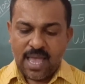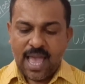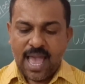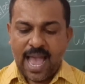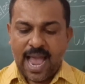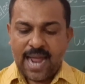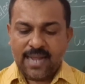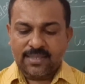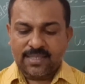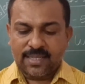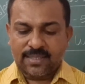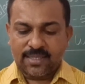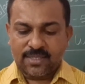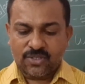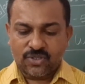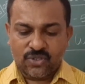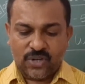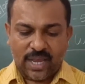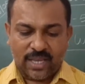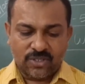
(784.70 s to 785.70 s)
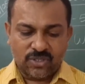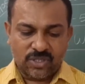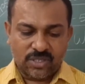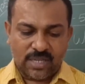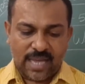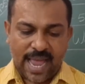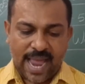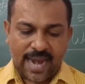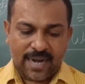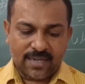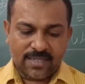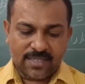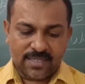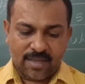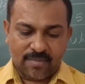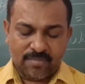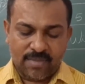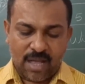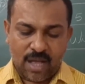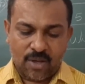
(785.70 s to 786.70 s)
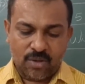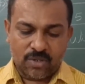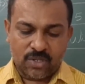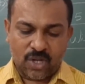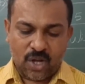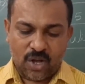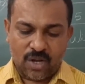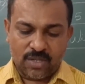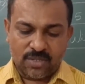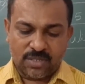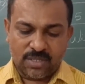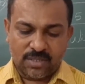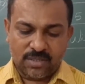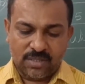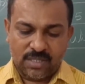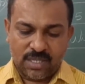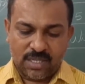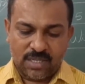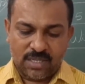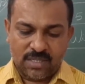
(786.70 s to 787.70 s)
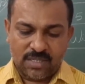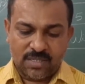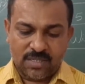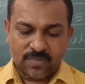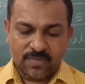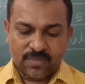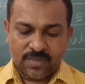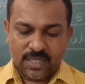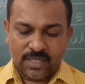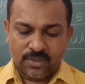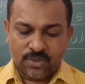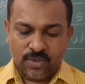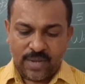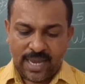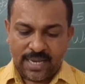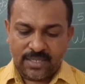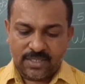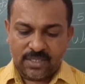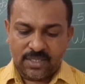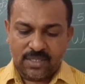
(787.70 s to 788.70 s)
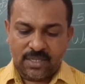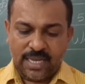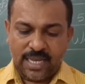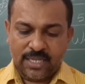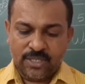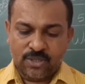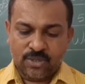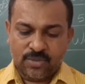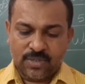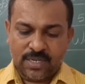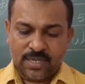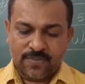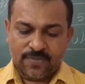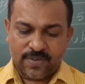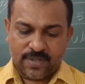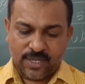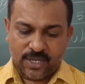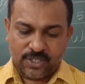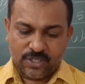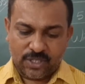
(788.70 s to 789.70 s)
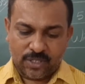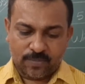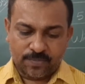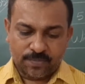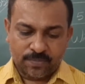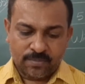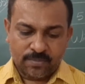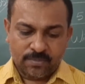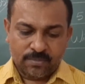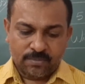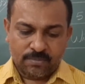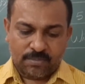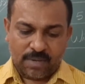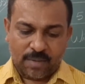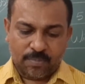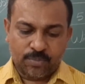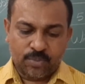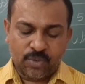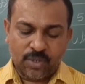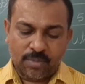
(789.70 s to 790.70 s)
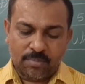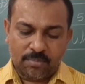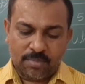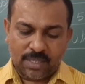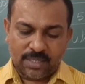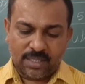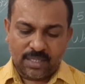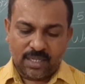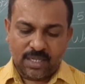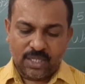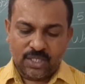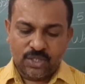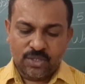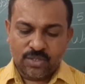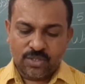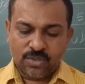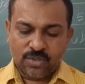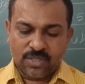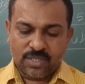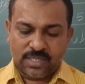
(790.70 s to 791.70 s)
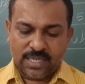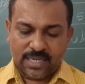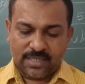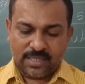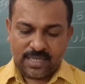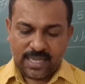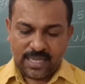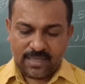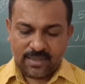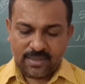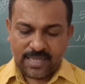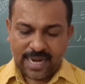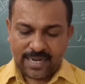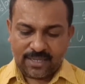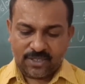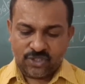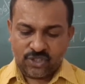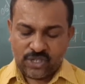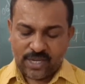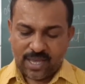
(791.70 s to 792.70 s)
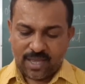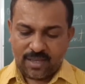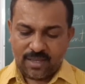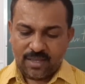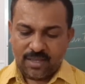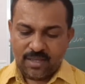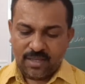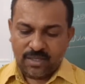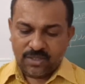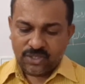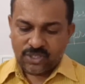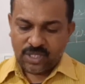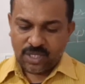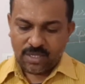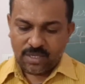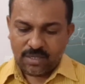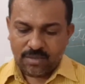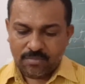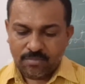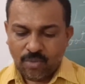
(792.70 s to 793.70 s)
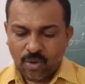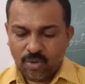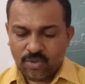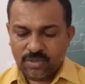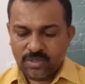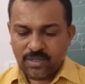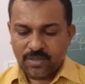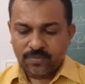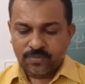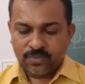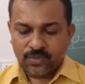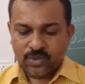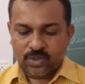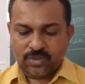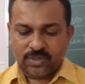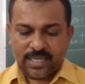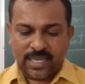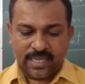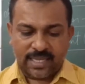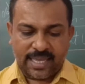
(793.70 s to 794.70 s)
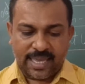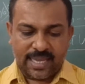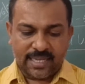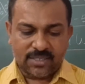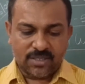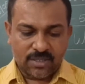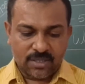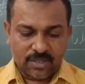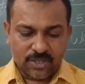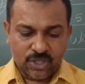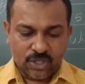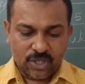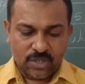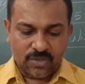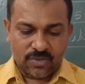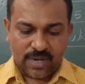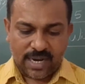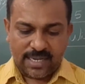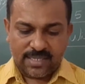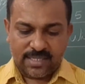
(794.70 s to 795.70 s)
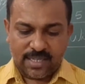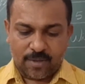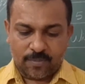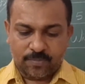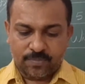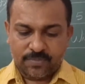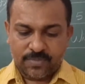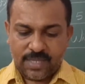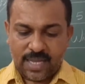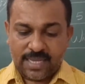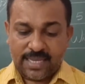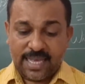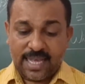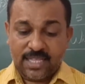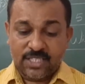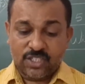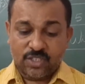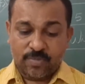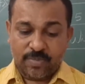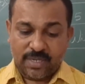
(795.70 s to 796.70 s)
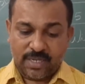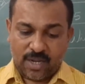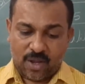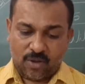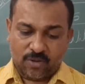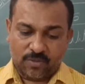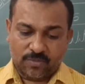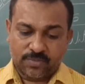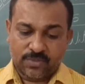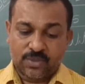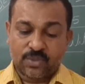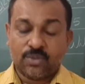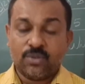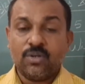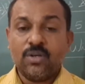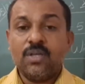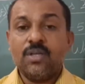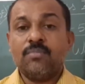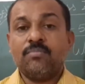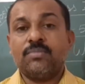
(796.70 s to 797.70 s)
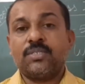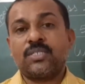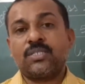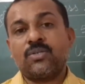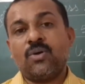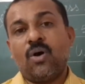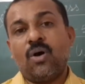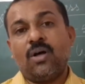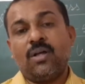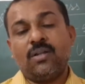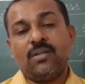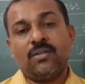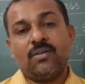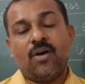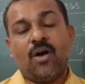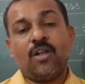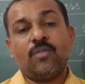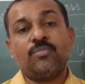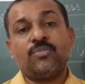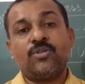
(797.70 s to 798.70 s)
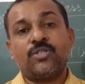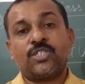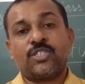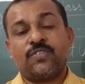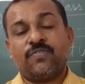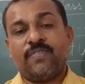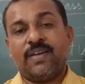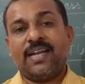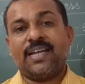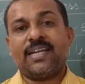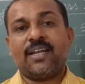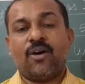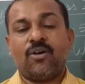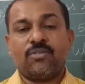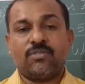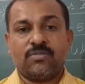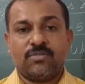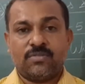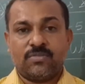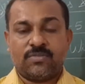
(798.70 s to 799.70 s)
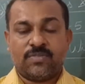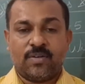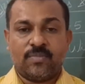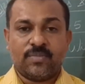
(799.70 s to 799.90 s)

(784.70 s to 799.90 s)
and that the stranger had somehow caused these to enter into her furniture. My poor mother used to sit in that chair, she moaned. To think it should rise up against me now. So Mrs. Hall almost fell down